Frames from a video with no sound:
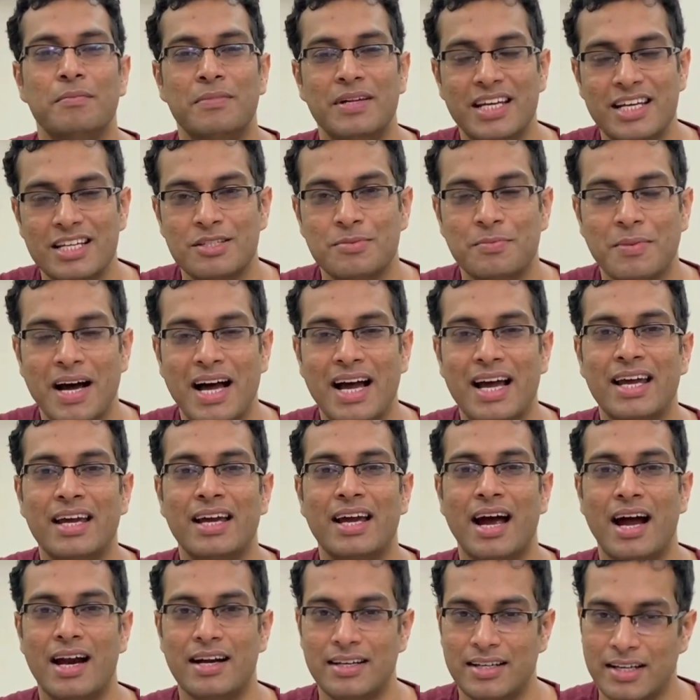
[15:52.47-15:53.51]
please buy
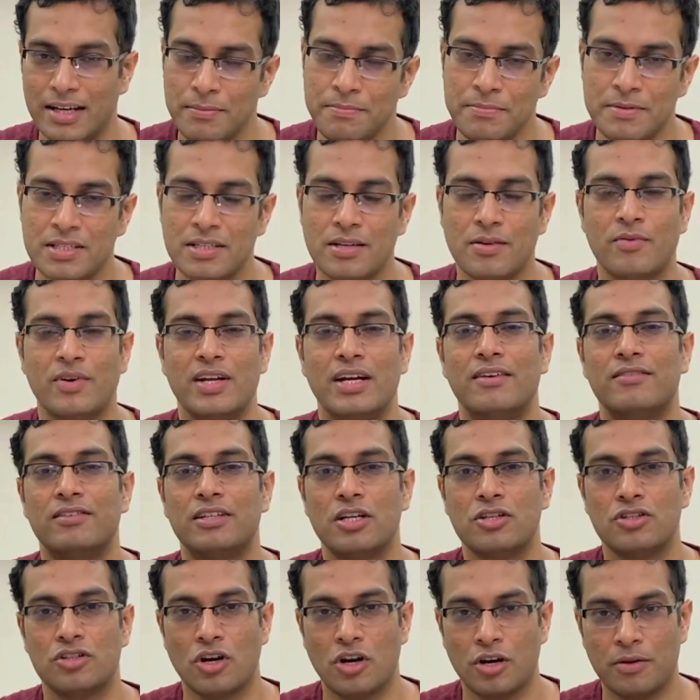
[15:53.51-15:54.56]
at dips whenever
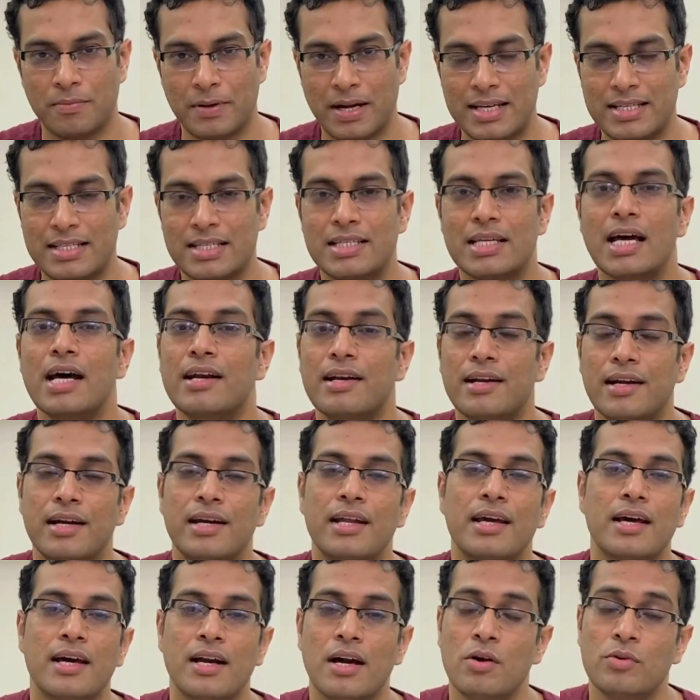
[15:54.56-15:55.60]
the stock prices are
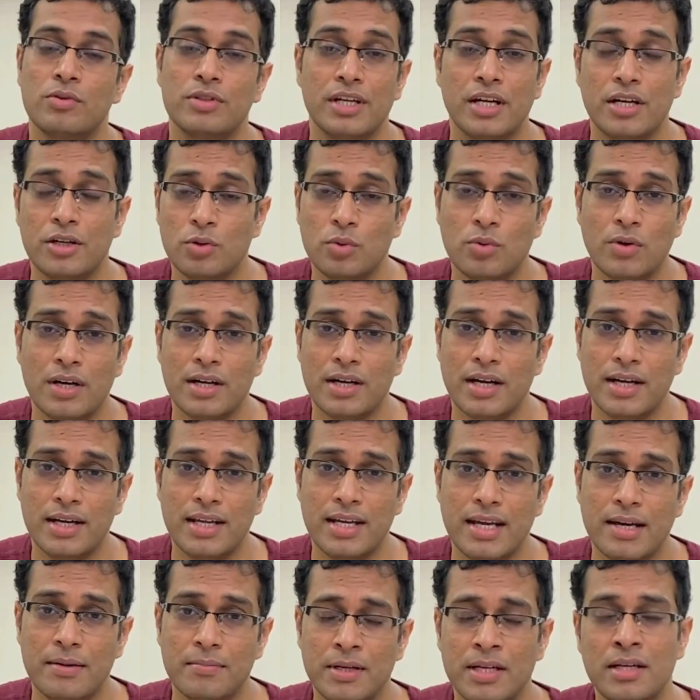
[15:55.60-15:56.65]
trading around their two hundred
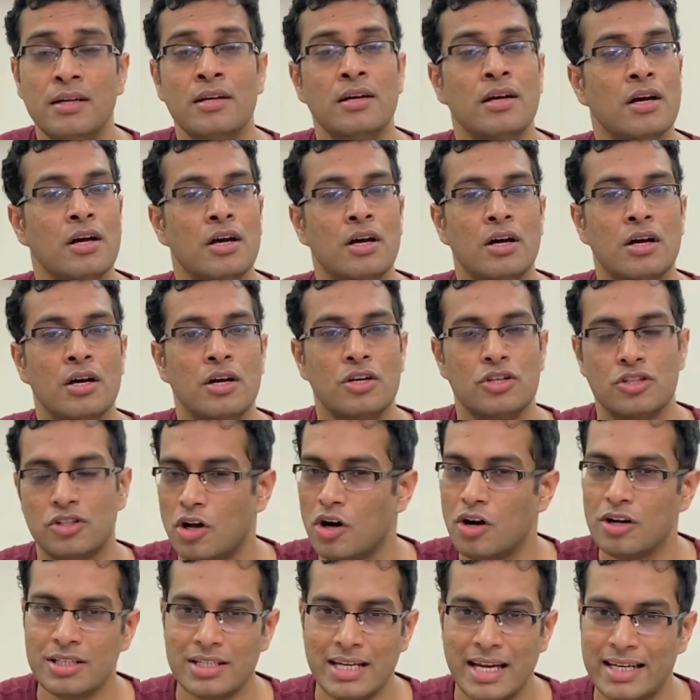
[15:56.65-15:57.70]
D M A.
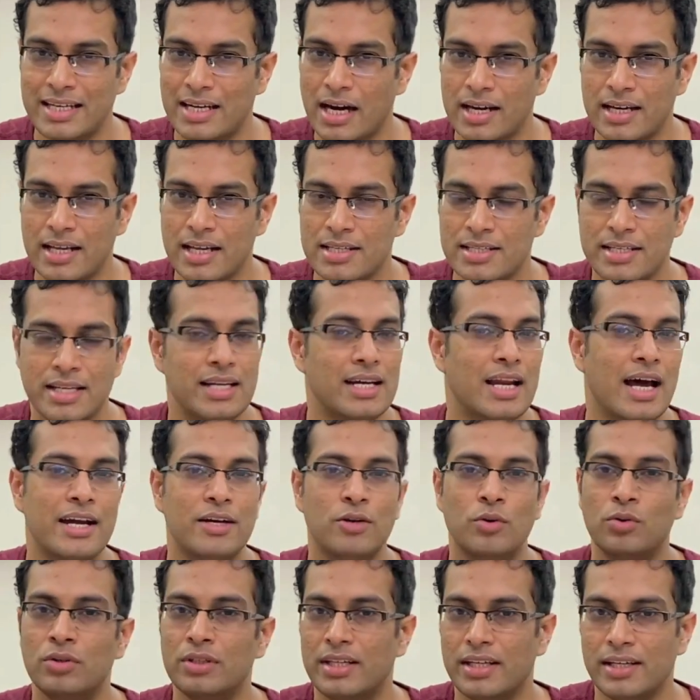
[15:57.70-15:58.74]
Stocks like Tata Steel, I
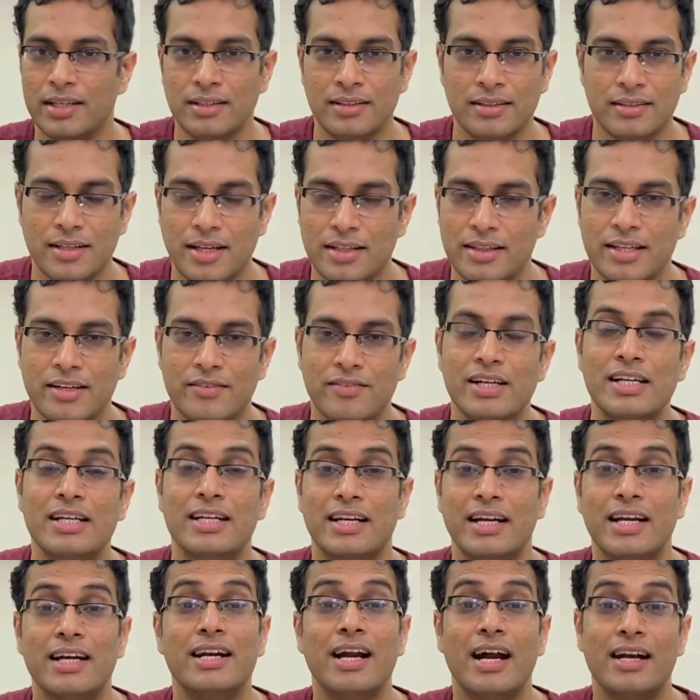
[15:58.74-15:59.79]
don't think that they will
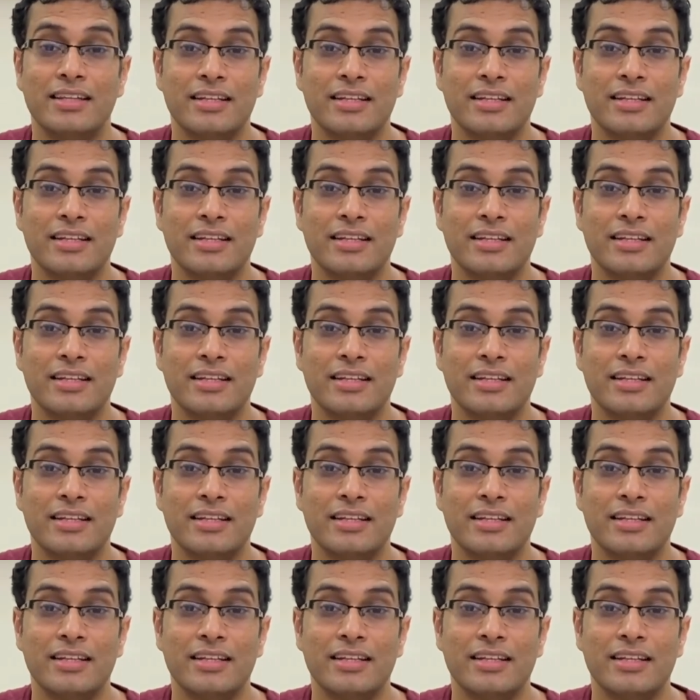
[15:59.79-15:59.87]
trade